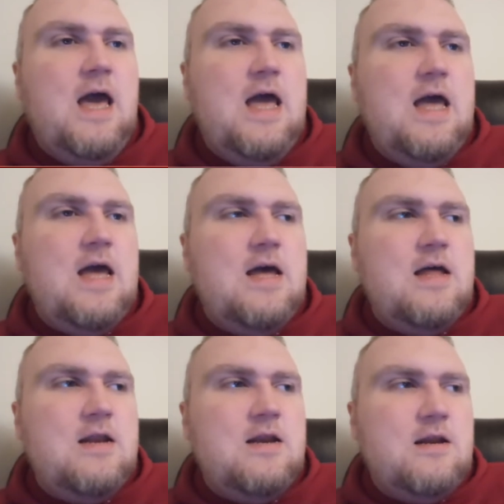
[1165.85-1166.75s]

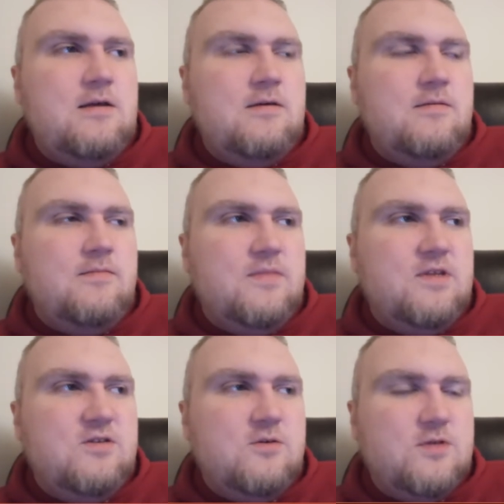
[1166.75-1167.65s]
and
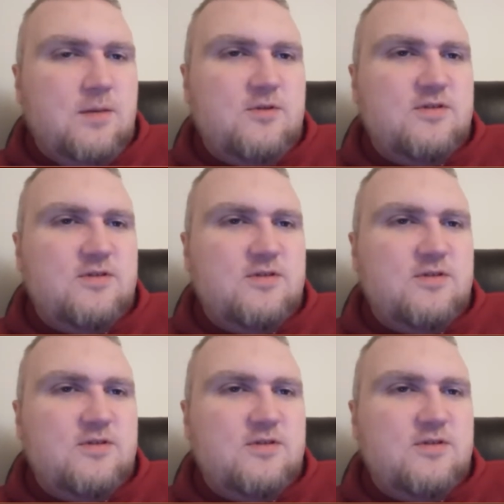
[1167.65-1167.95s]
so double